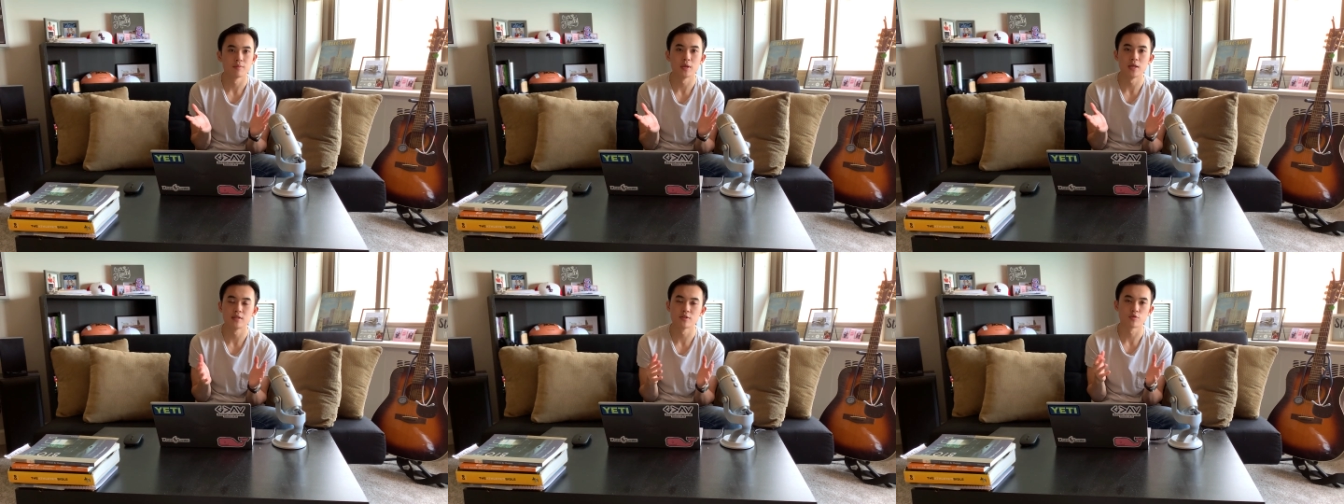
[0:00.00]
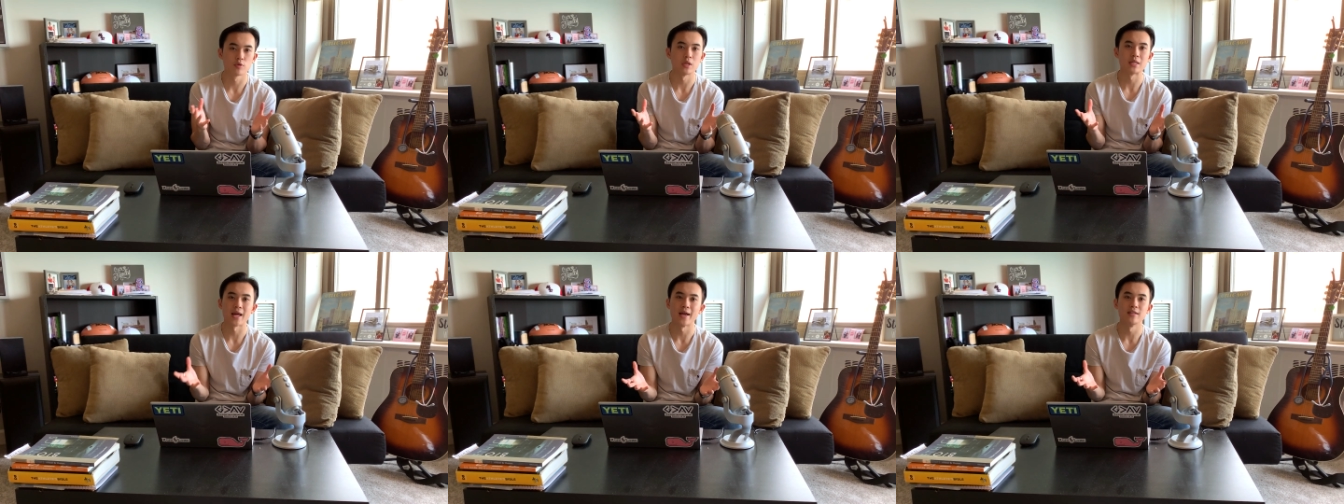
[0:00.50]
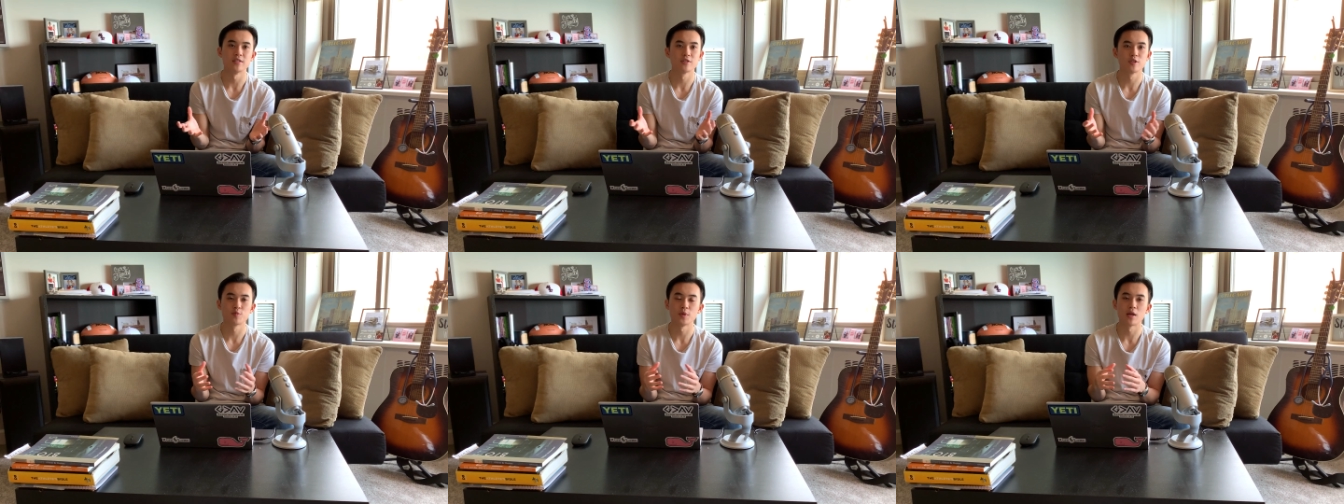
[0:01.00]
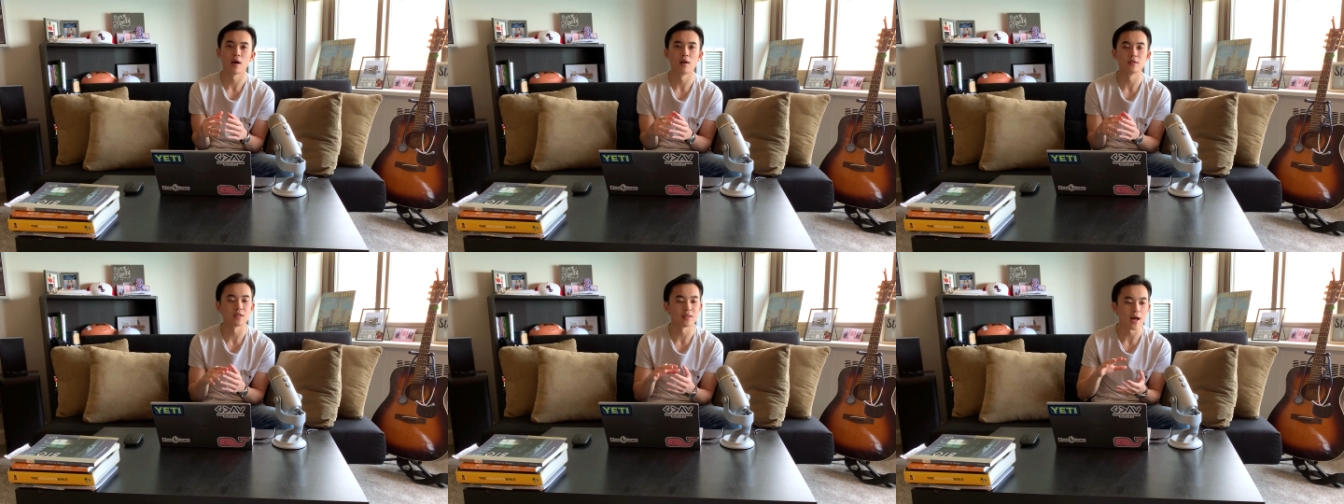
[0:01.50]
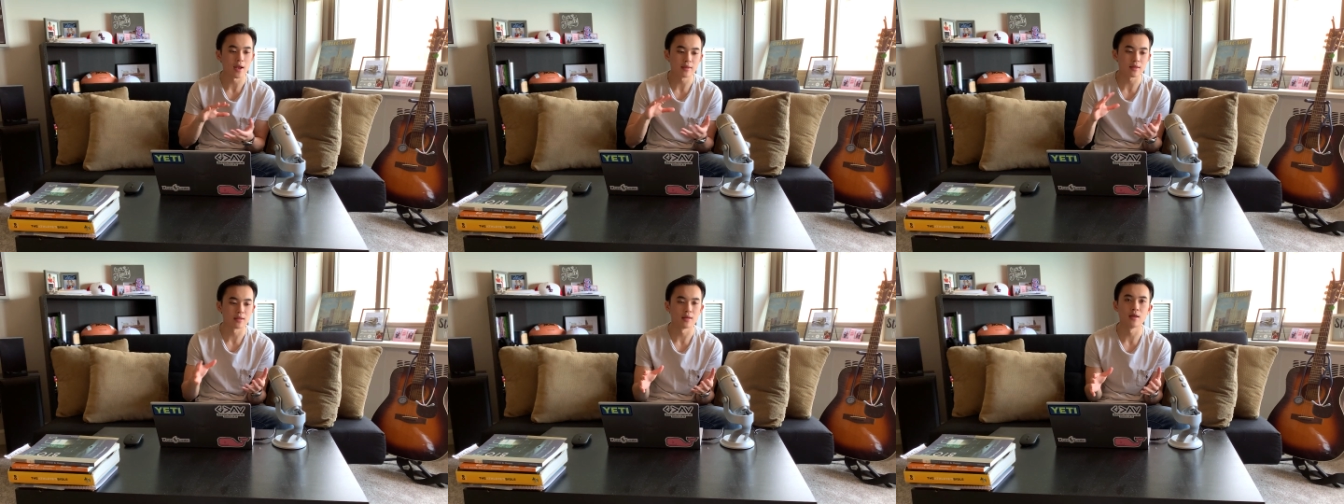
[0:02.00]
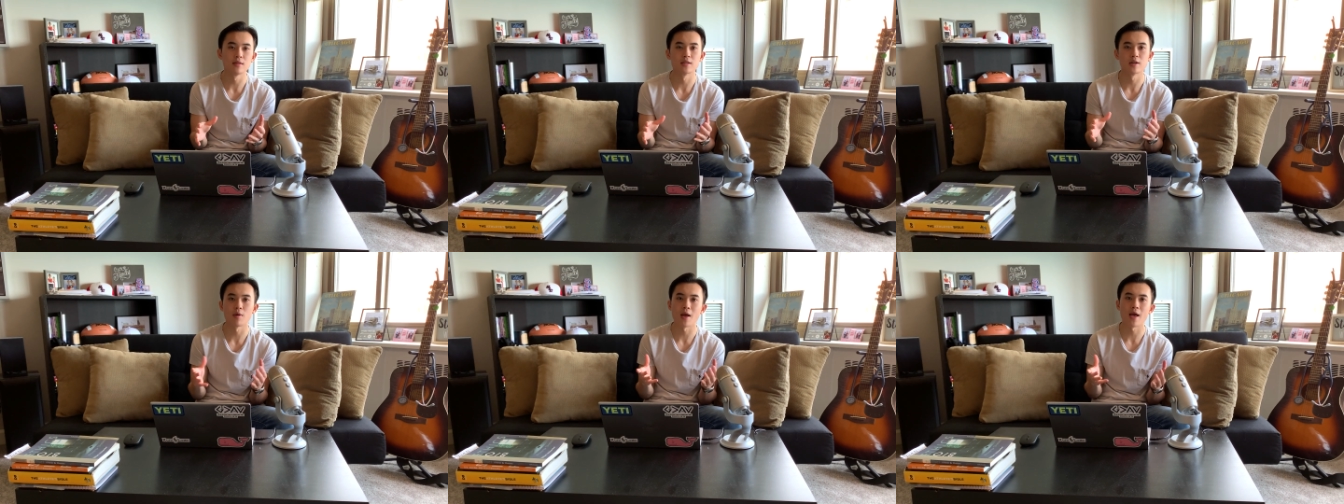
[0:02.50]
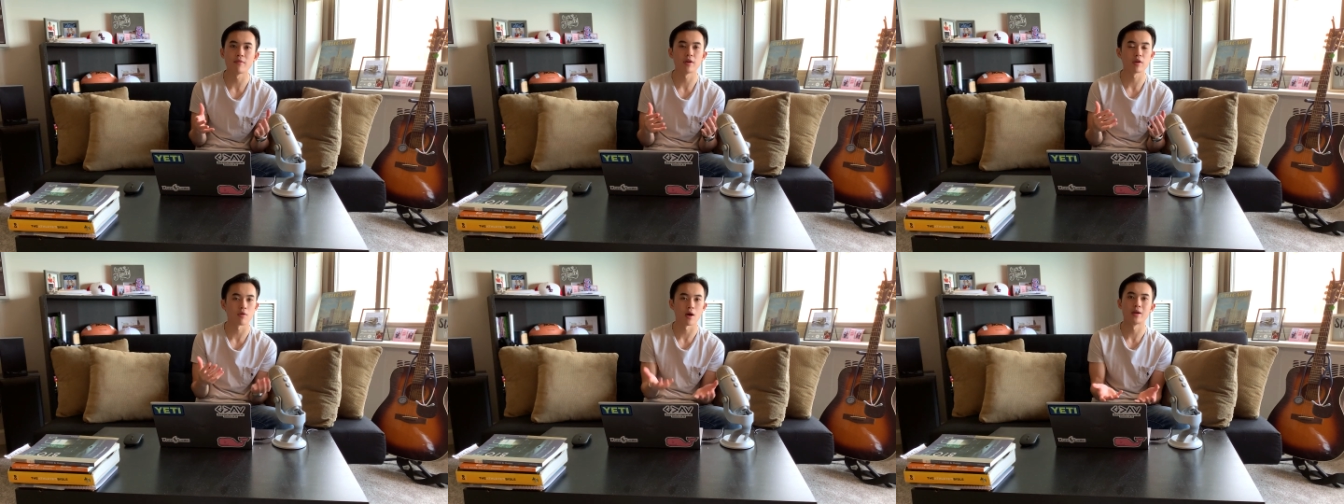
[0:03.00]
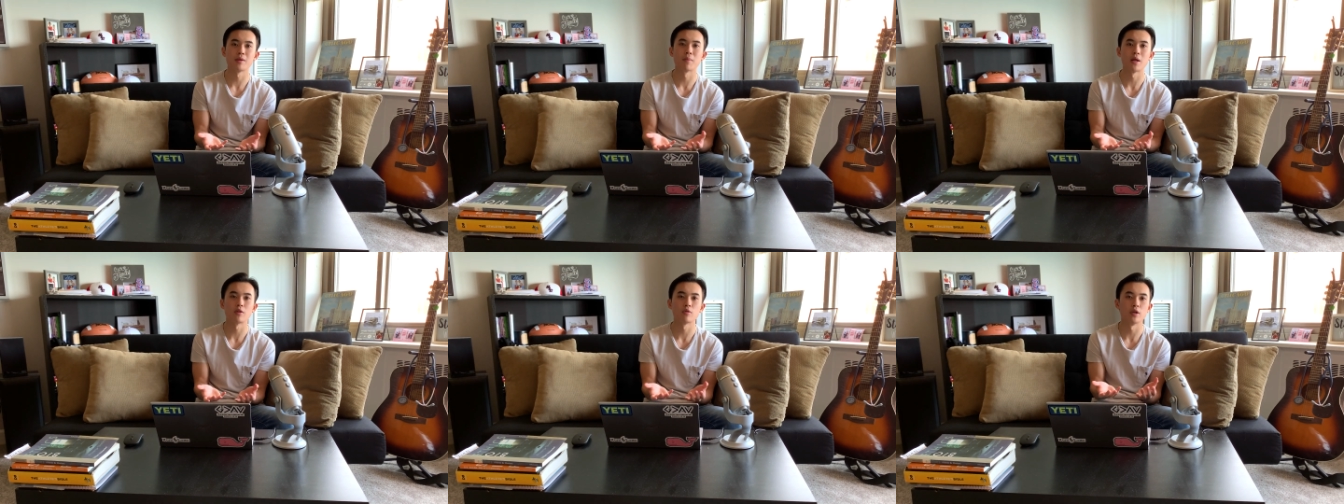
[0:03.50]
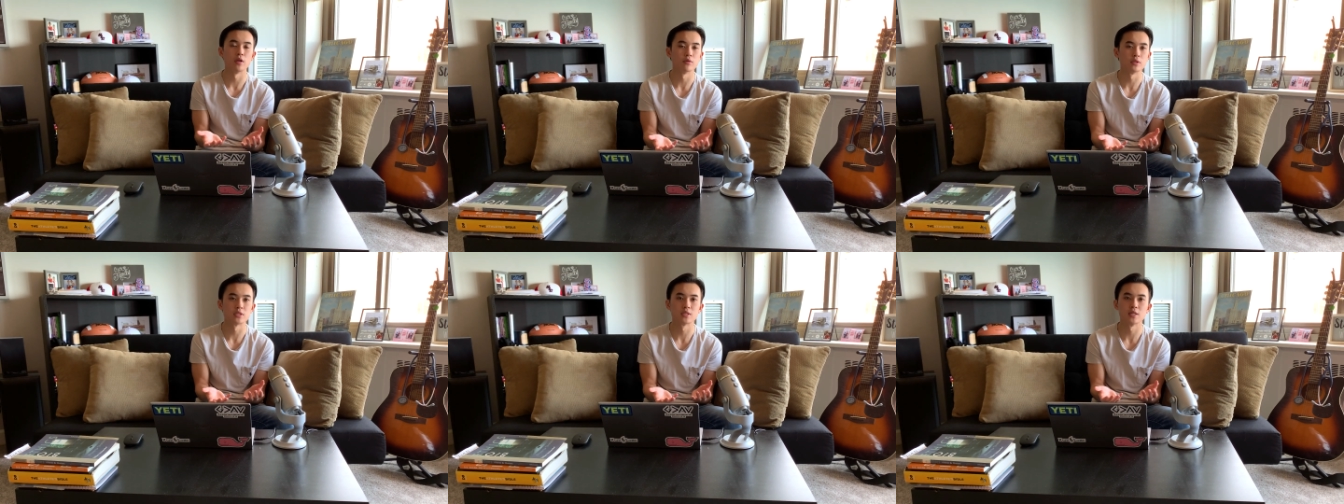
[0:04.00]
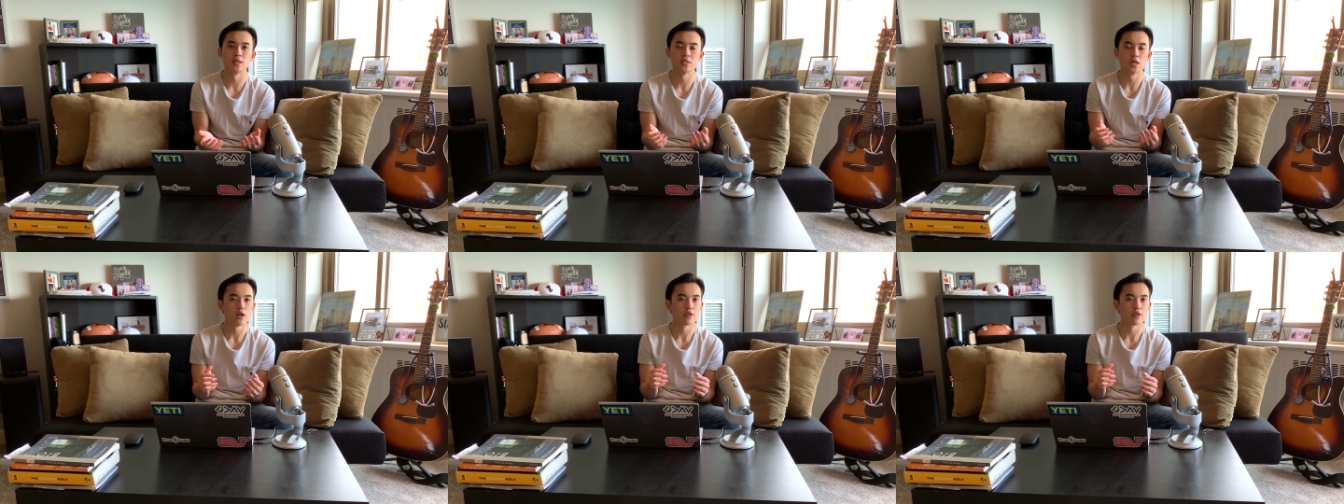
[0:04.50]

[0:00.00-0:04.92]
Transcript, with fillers: peds is really nice just because a lot of the kids they don't have like chronic medical illnesses